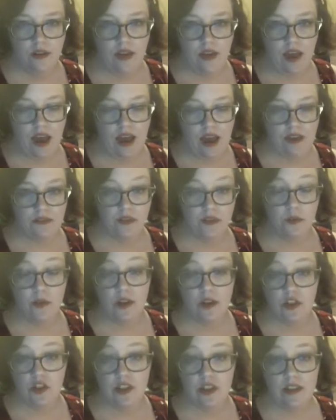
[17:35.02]
have
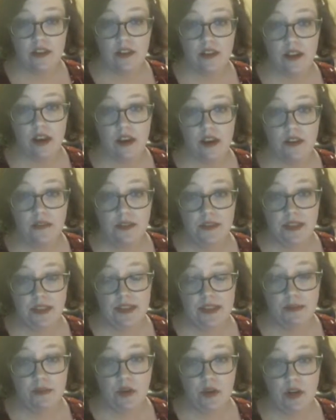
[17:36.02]
swatches of the
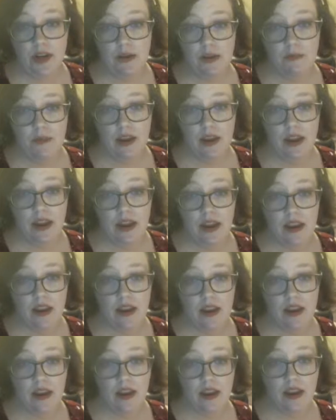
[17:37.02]
lip cream
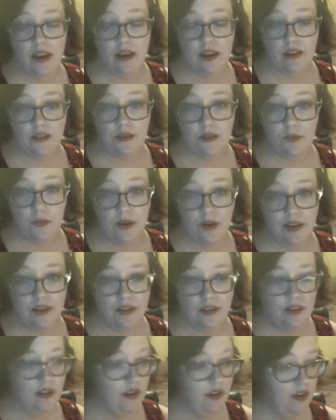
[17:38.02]
as
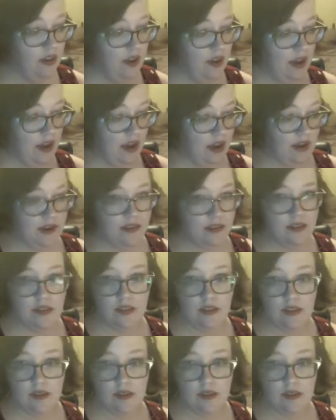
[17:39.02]
well as the